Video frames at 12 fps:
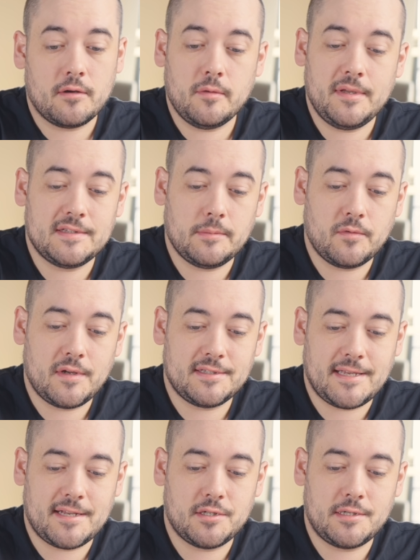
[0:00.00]
could be someone who has
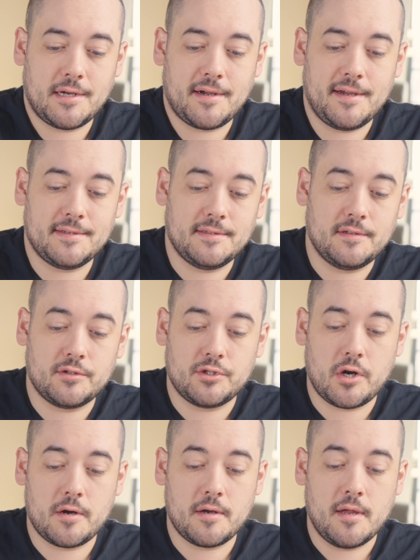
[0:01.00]
Sagittarius in their
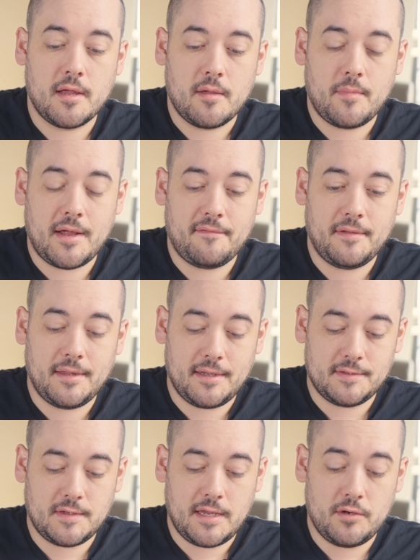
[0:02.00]
chart, but I feel like
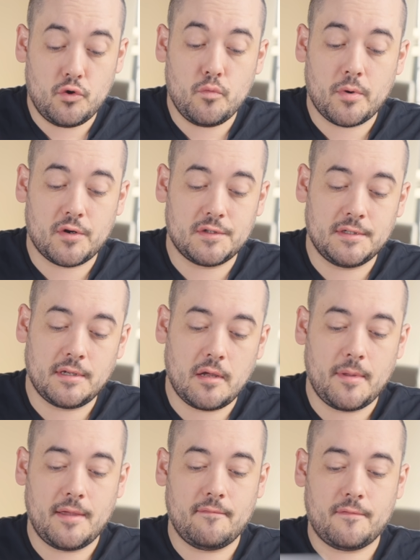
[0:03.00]
it's a new person
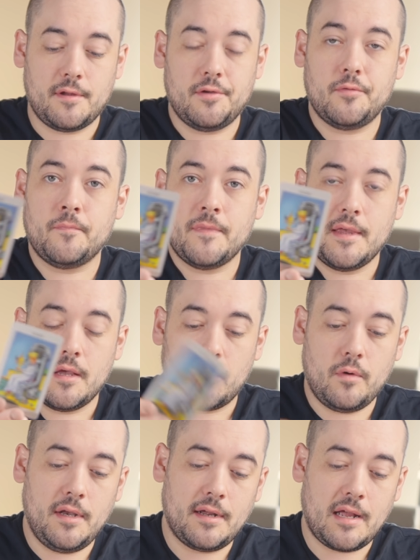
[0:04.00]
coming in for you.
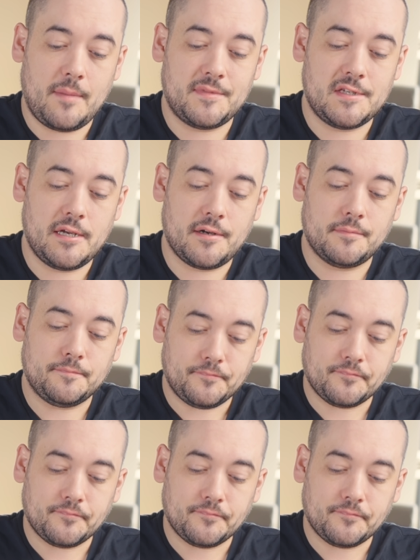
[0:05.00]
Queen of Cups here.